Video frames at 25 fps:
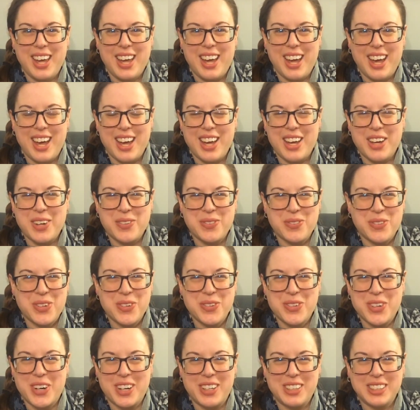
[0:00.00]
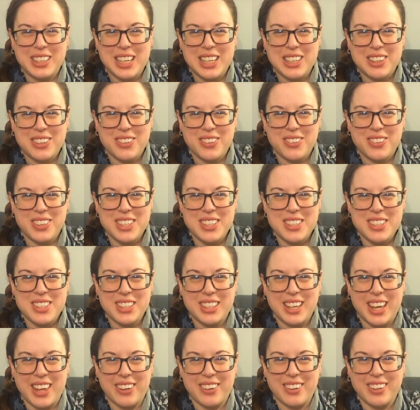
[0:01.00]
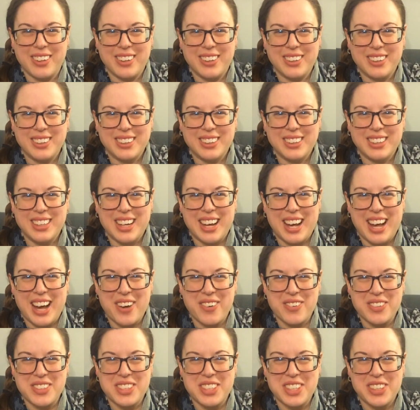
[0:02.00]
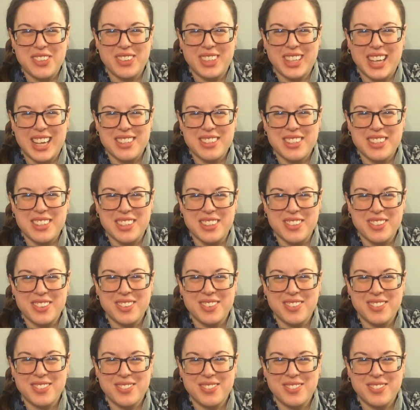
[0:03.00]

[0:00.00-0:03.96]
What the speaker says: and we will all get through this together. I will see you again soon.